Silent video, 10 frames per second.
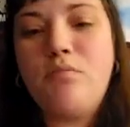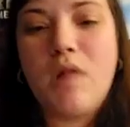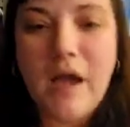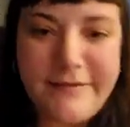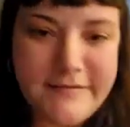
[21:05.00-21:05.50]

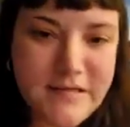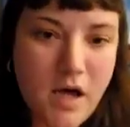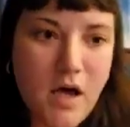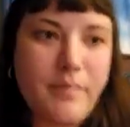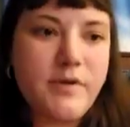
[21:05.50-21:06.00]
blinds
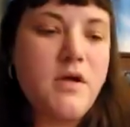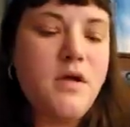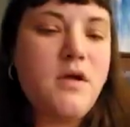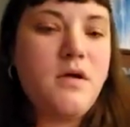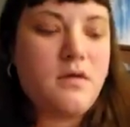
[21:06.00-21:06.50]
up,
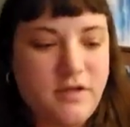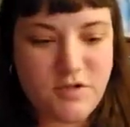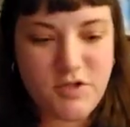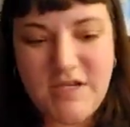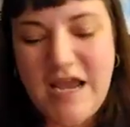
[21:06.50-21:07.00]

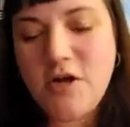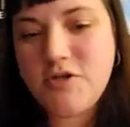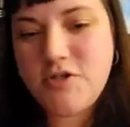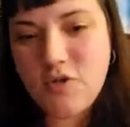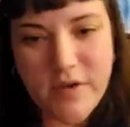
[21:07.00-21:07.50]

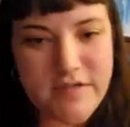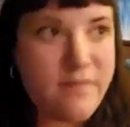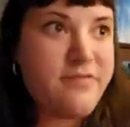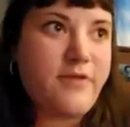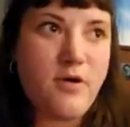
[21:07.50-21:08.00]
tears toys
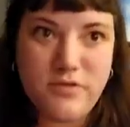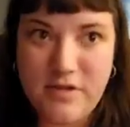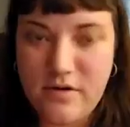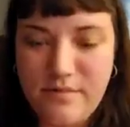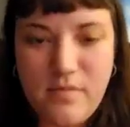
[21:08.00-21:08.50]
up, throws
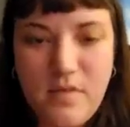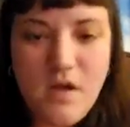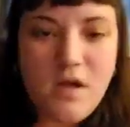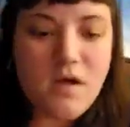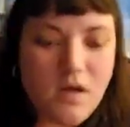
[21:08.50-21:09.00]
them.
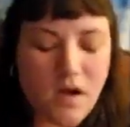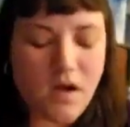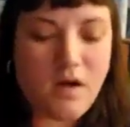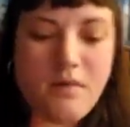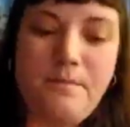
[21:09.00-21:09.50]

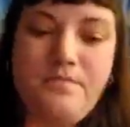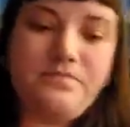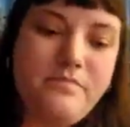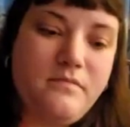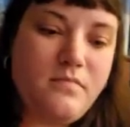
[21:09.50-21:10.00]
Um,
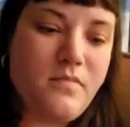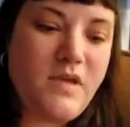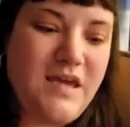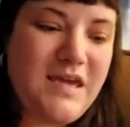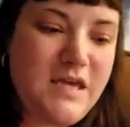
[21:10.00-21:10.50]

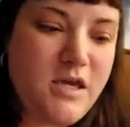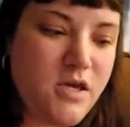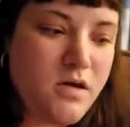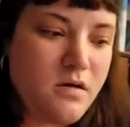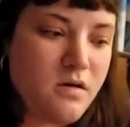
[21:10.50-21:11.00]

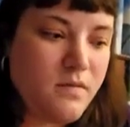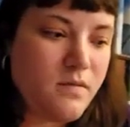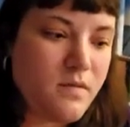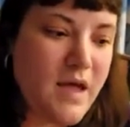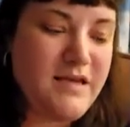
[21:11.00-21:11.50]
he
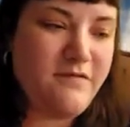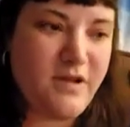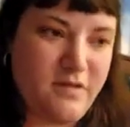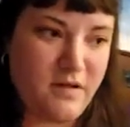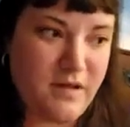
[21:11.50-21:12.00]

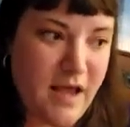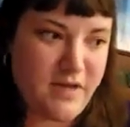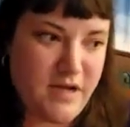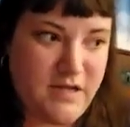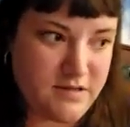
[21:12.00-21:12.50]
Even now
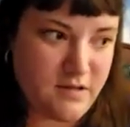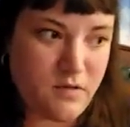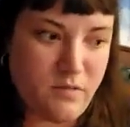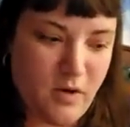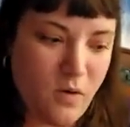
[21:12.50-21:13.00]
that he's a
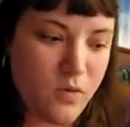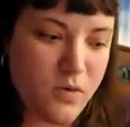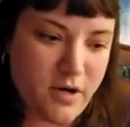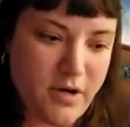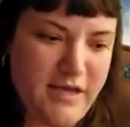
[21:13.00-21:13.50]
little bit
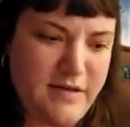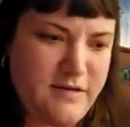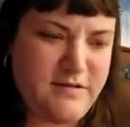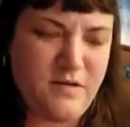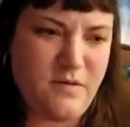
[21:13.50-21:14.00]
older,
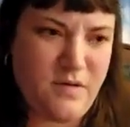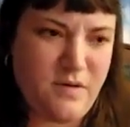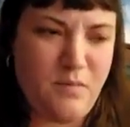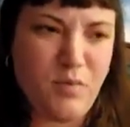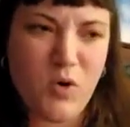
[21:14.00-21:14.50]
he's
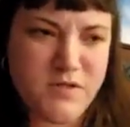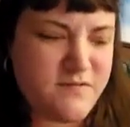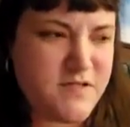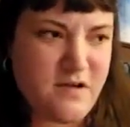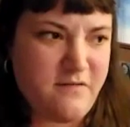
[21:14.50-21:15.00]
the
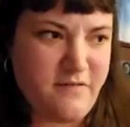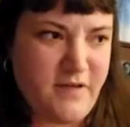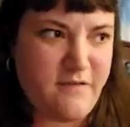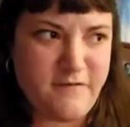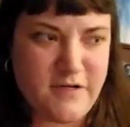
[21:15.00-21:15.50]
impulsive stuff,
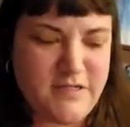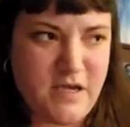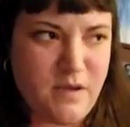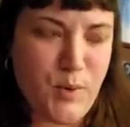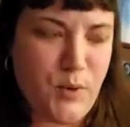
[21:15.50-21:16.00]
like, for
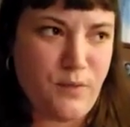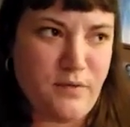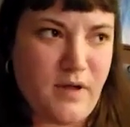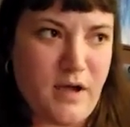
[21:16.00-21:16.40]
example,